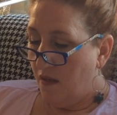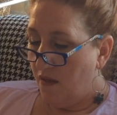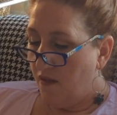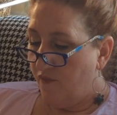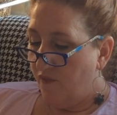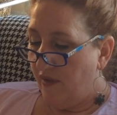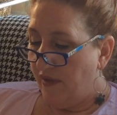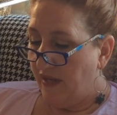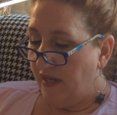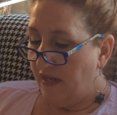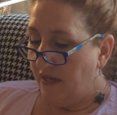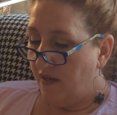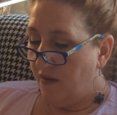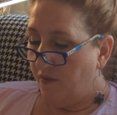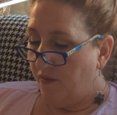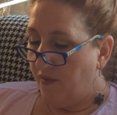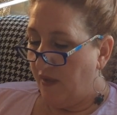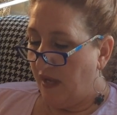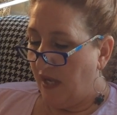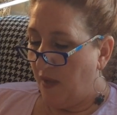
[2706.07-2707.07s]
It's funny to
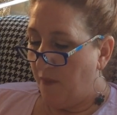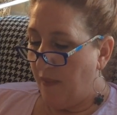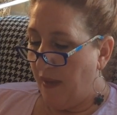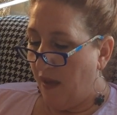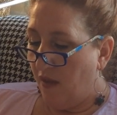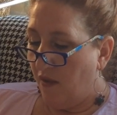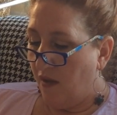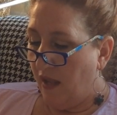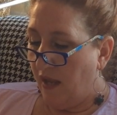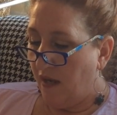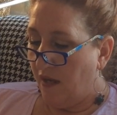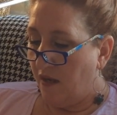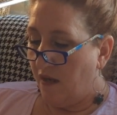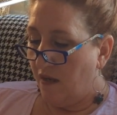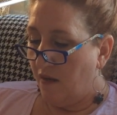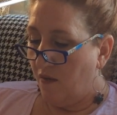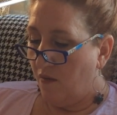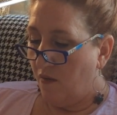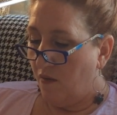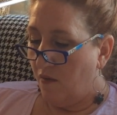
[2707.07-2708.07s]
think about, like,